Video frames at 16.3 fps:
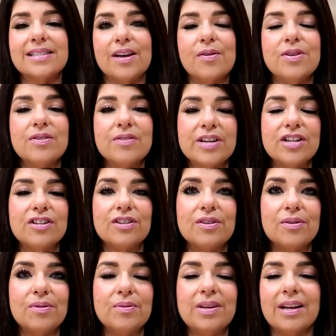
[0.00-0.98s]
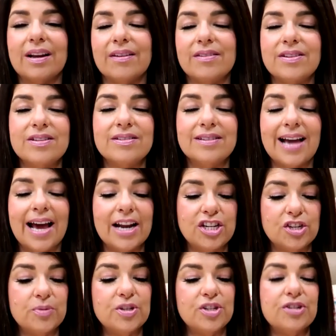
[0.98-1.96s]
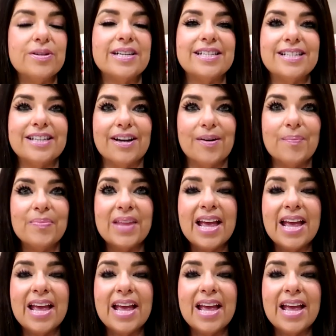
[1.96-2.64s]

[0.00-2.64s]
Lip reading: So you can do, you know, you gotta do what you can do.